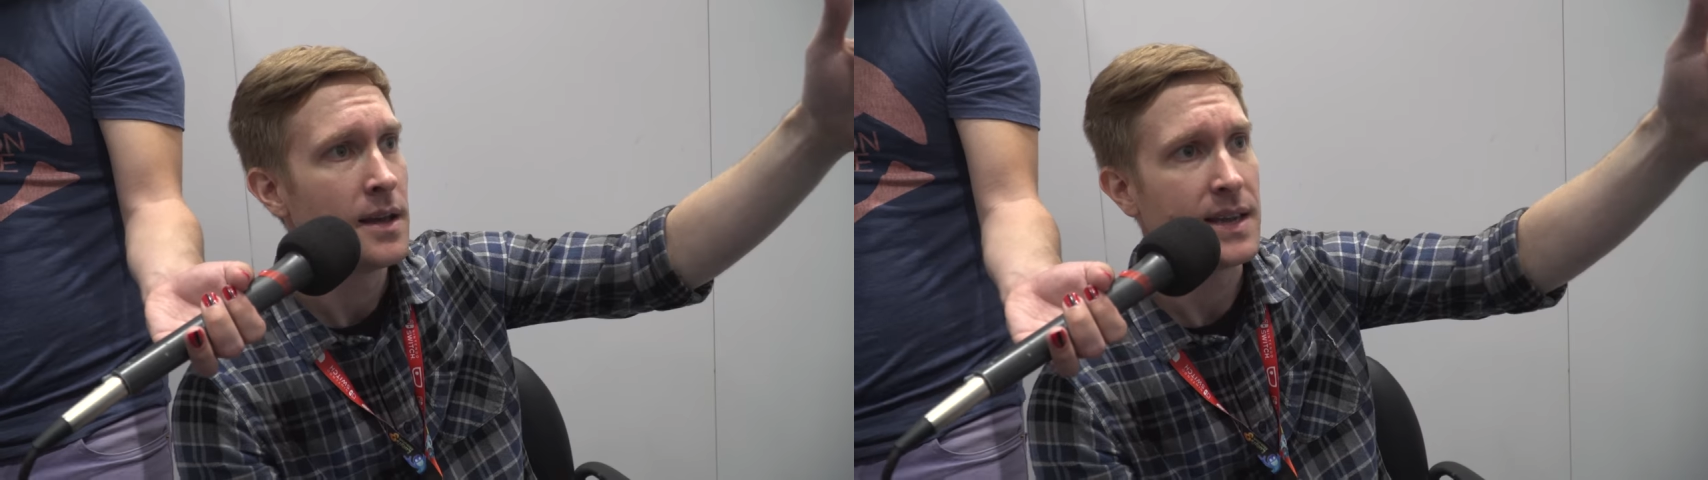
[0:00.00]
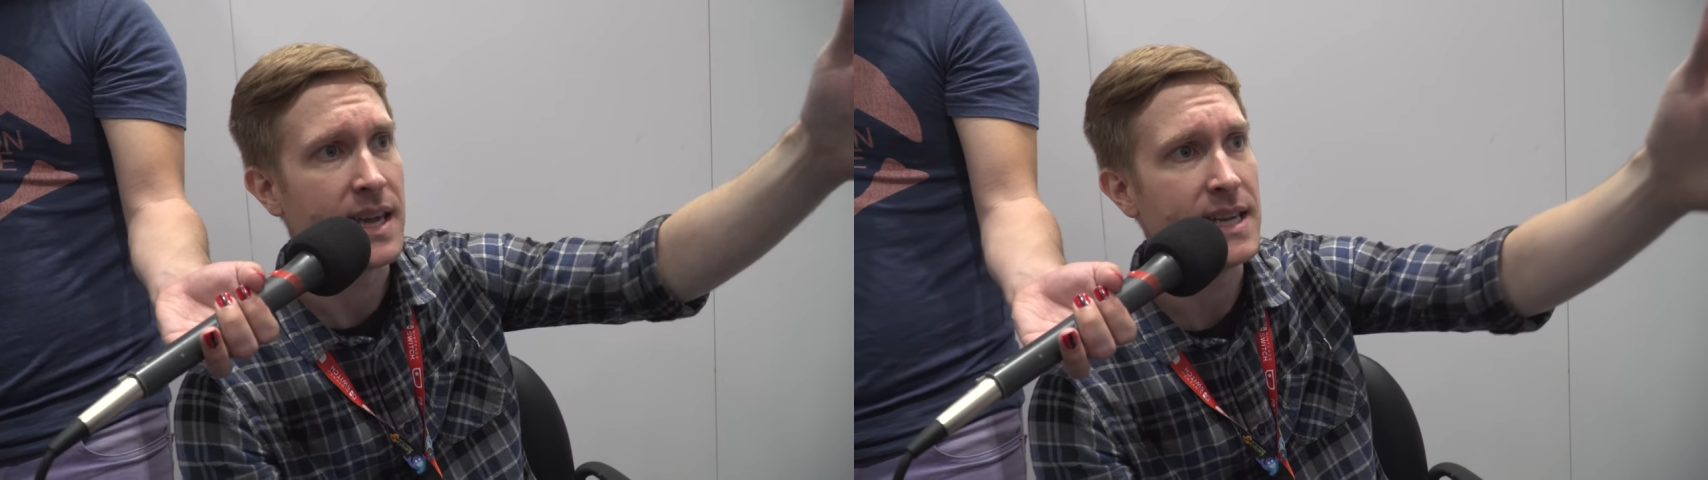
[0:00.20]

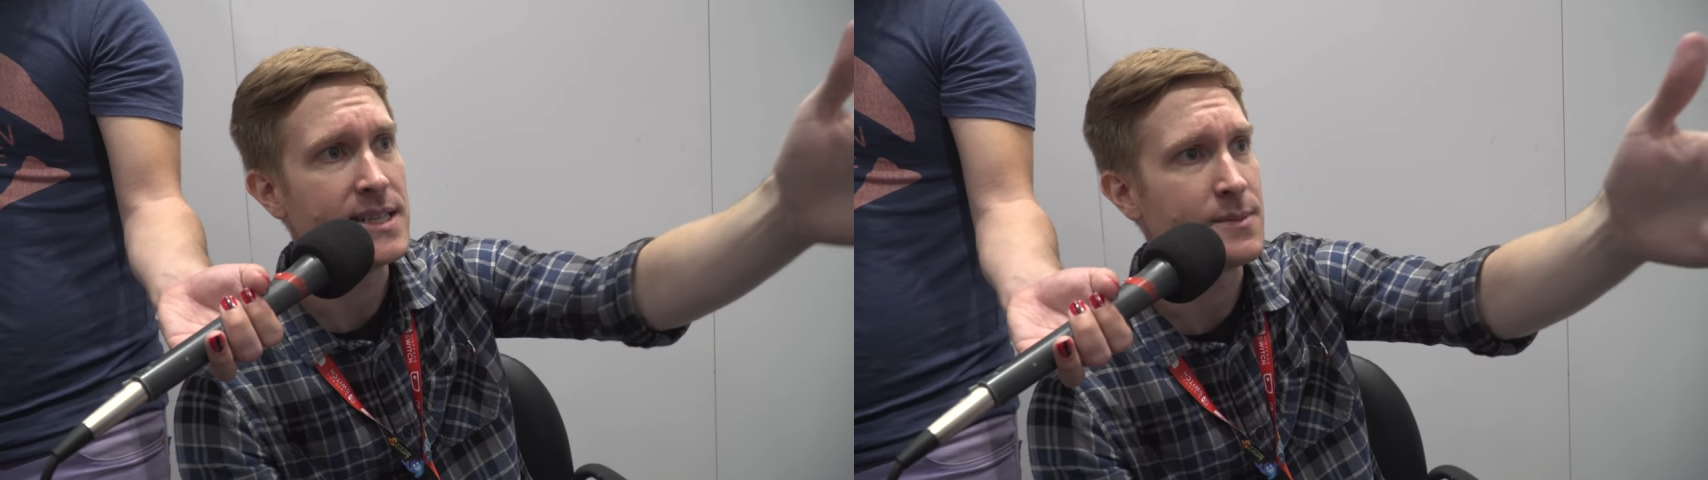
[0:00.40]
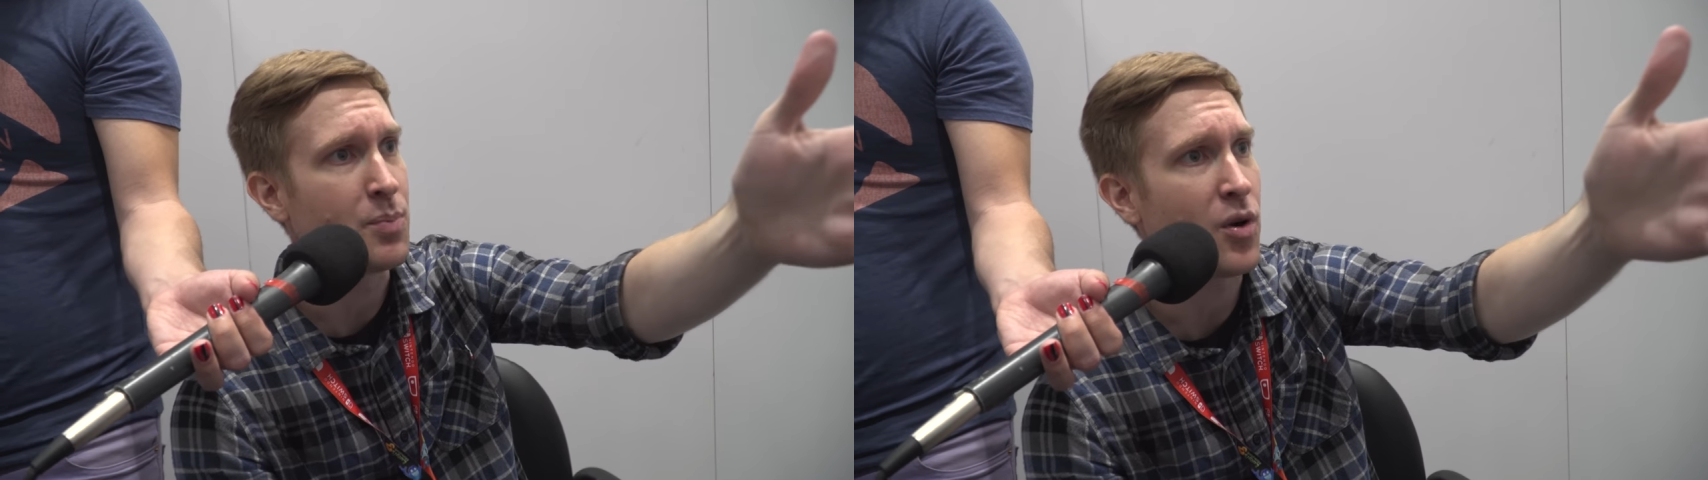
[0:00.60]

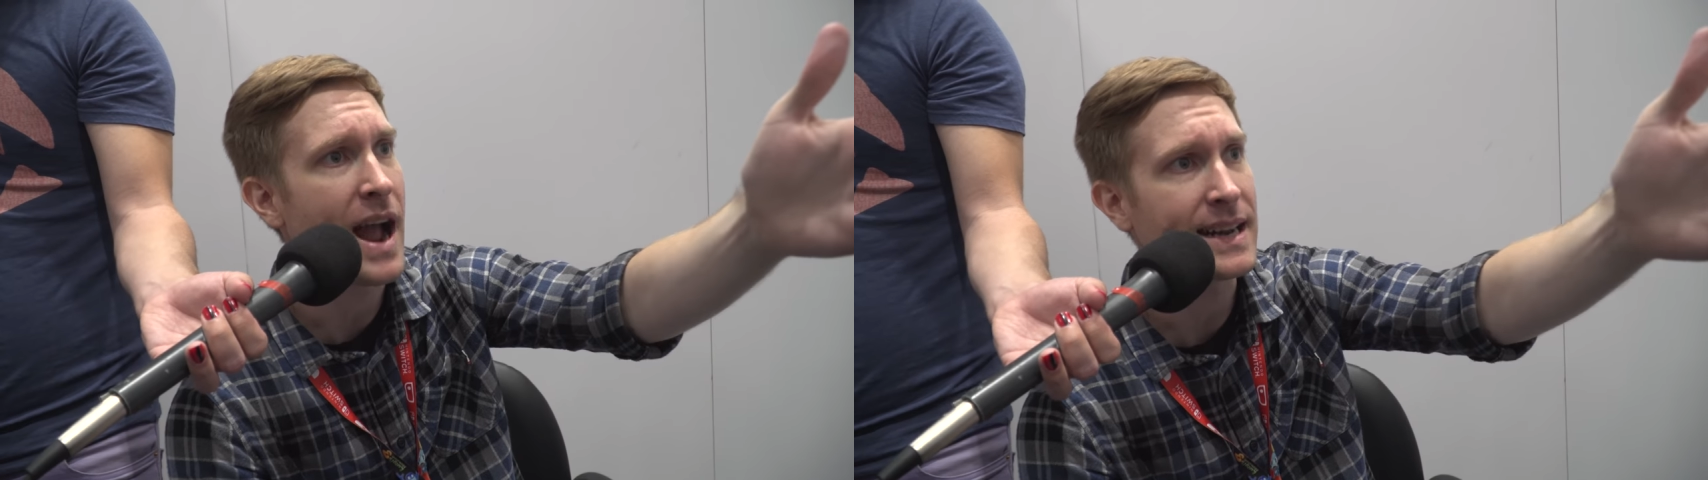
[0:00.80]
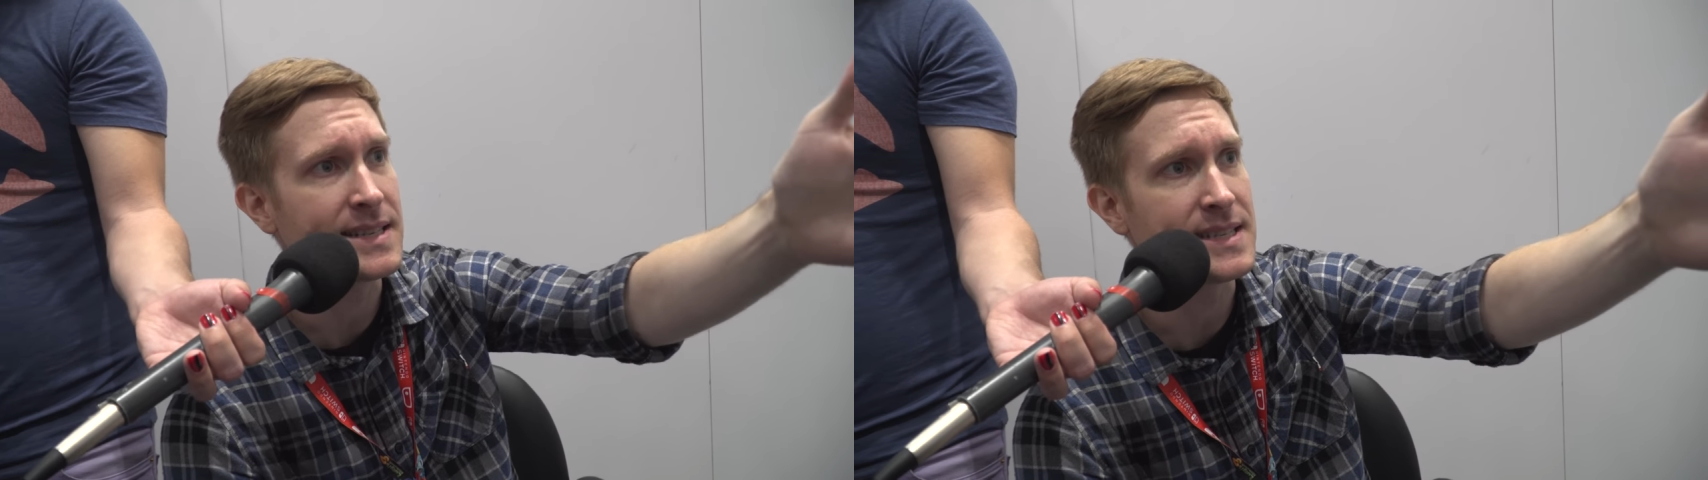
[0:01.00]
kids
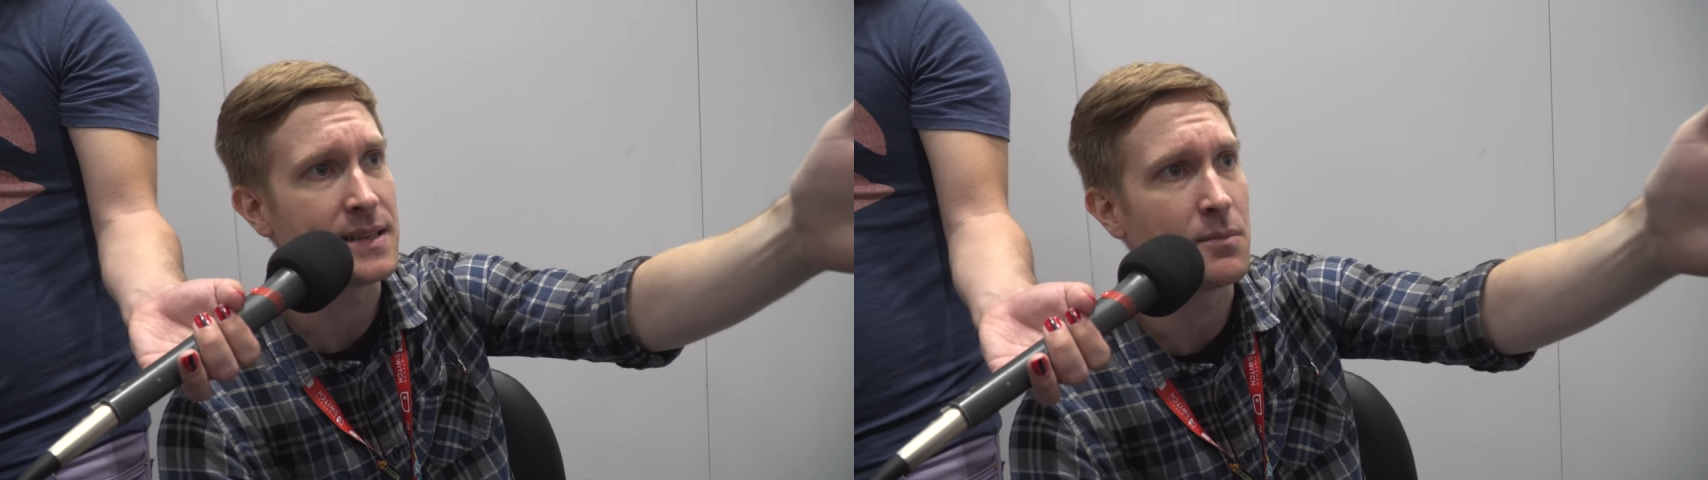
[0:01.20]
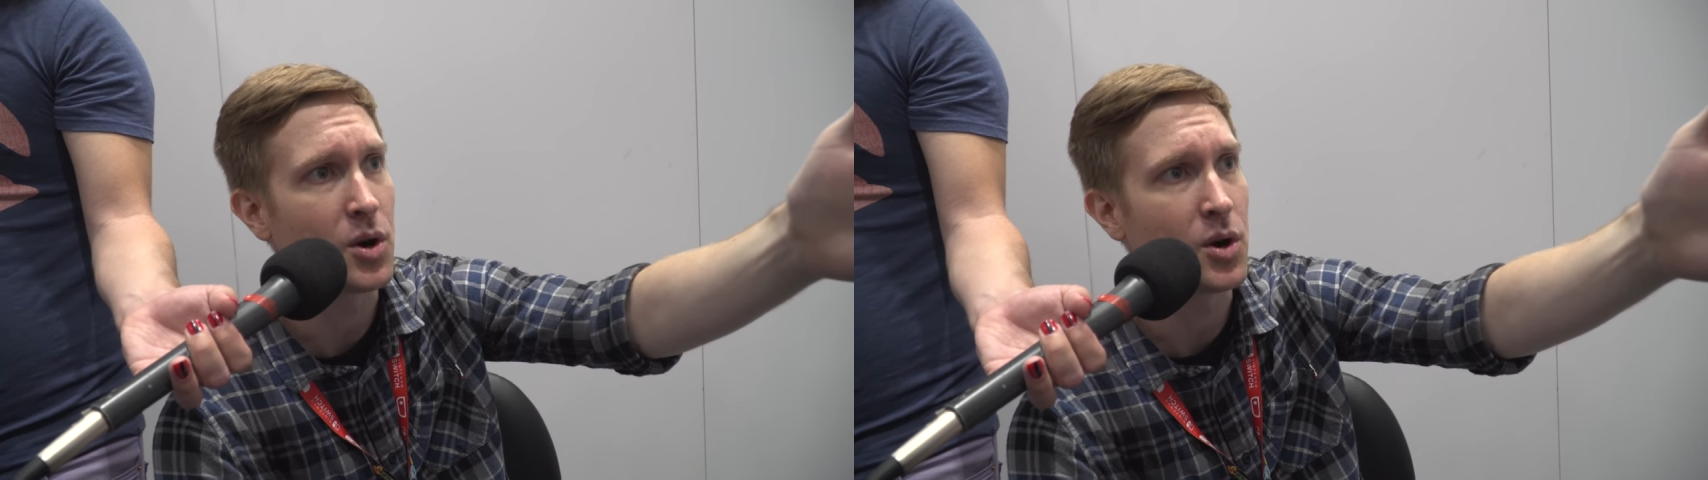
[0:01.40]
practicing